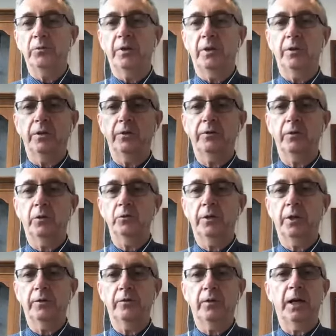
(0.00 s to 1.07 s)
are still
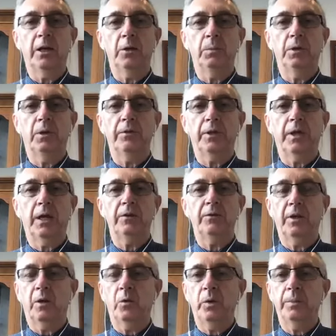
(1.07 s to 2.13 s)
not available on the
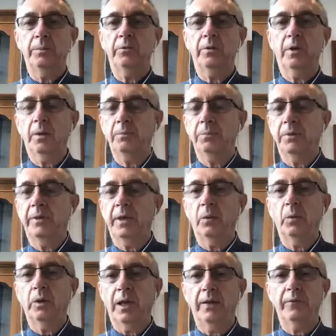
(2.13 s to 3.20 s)
ATO website, but they
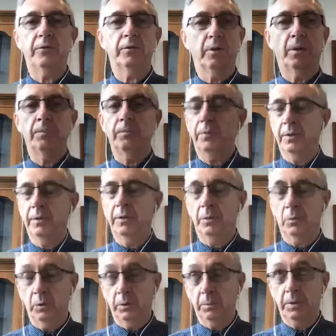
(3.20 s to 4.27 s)
will have, it
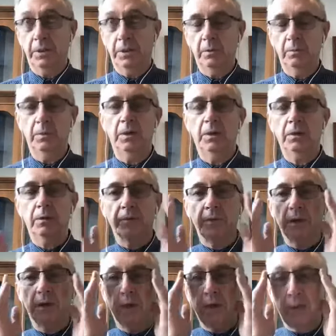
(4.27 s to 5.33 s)
would appear to me that they're
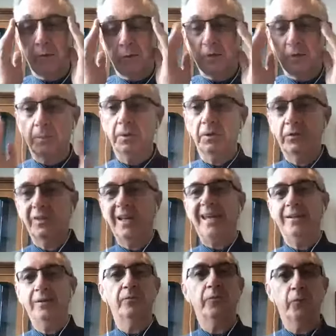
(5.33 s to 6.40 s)
going to have some
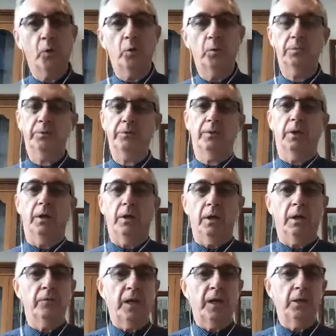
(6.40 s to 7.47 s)
standard forms
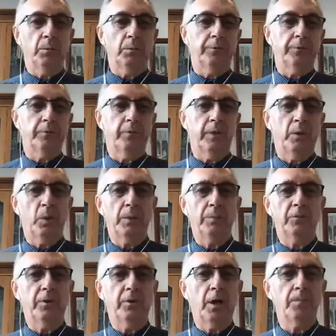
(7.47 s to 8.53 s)
available through their
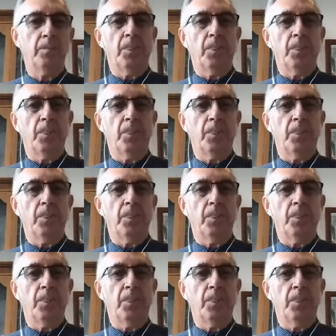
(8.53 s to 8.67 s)
website.